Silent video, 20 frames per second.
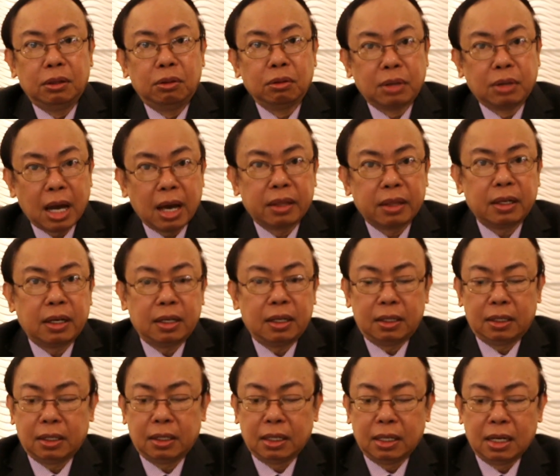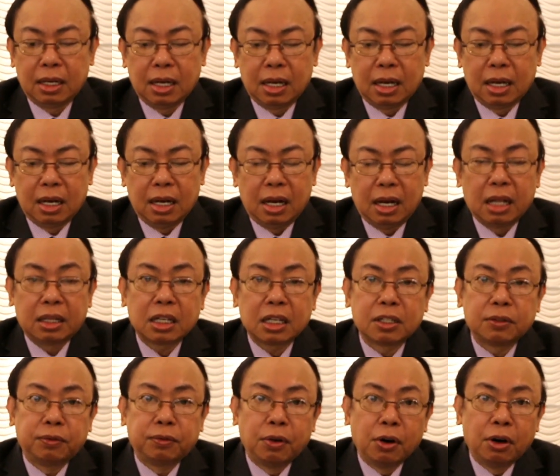Together, let
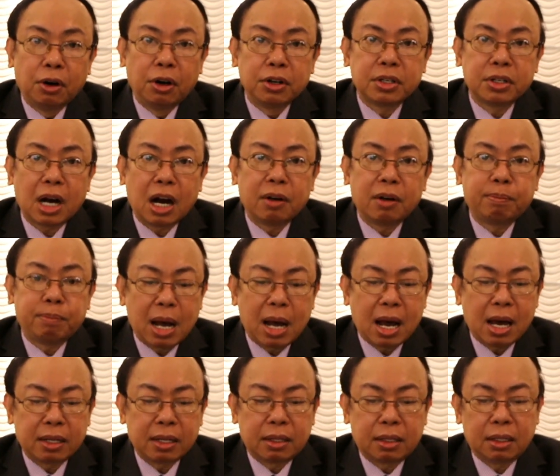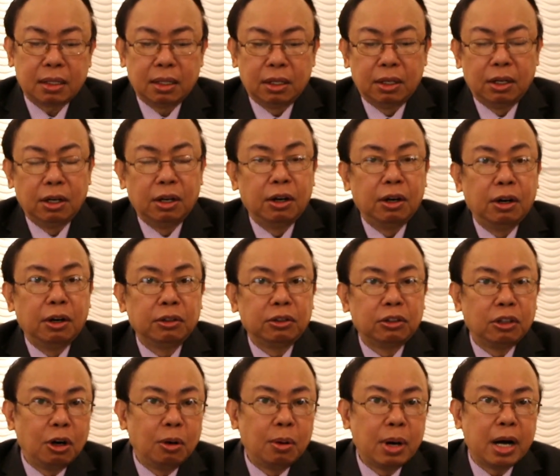us forge our path
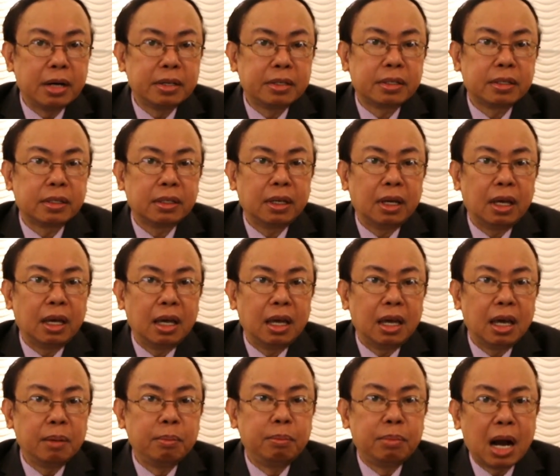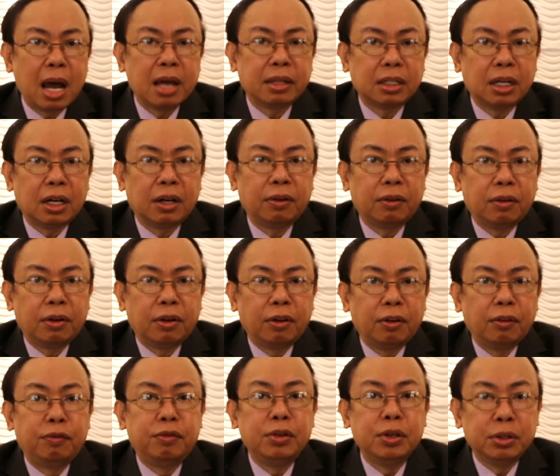towards a brighter
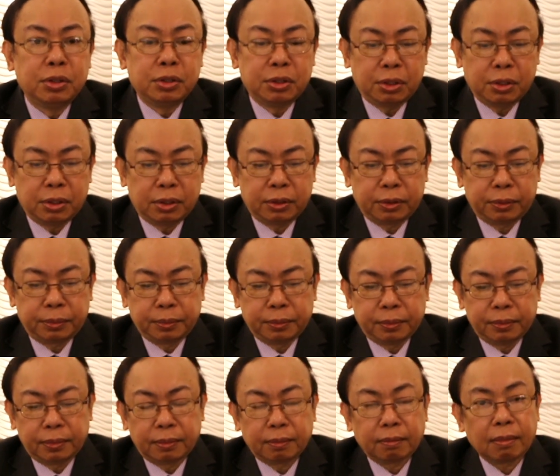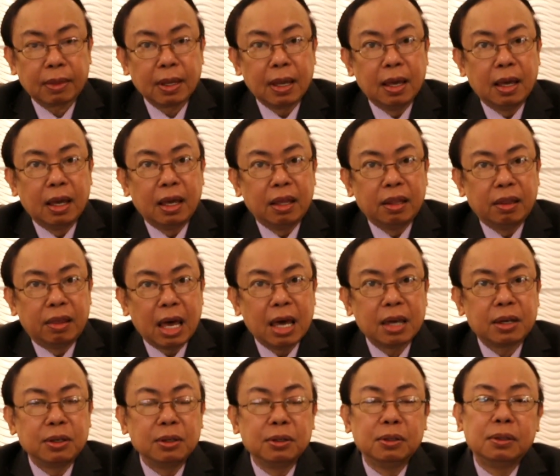future.
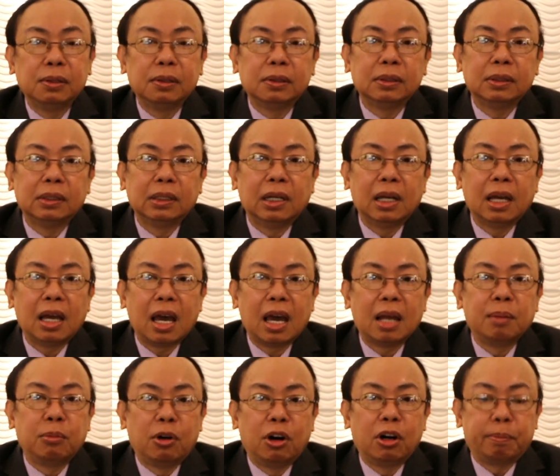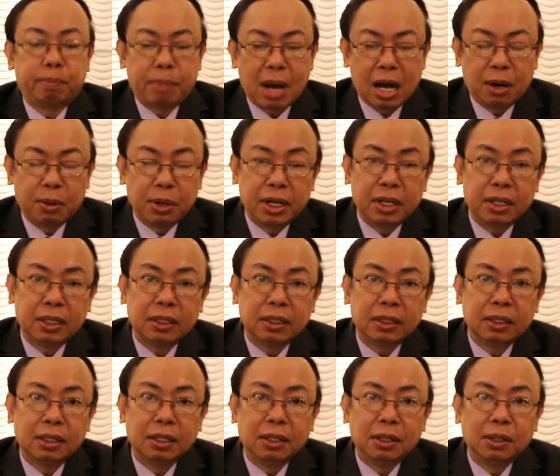Thank you, and more
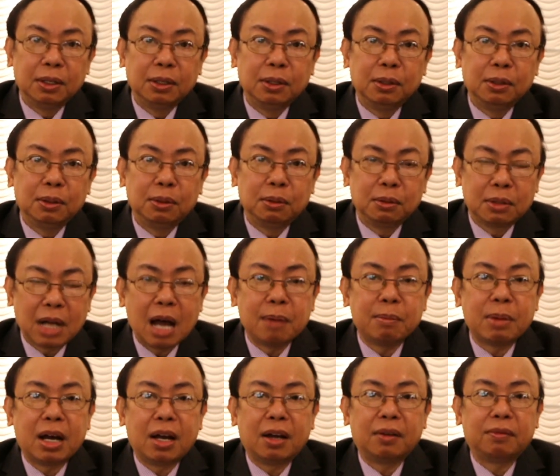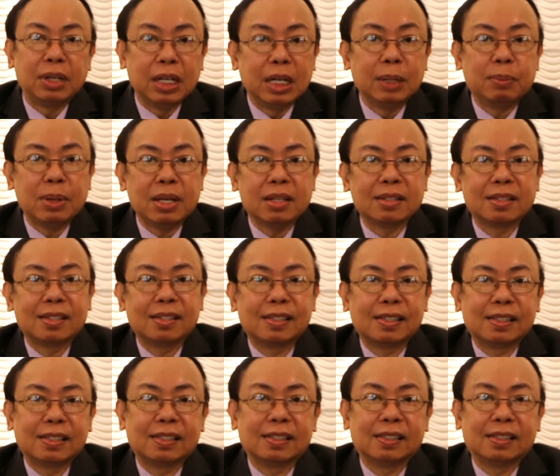power to GAMA Philippines.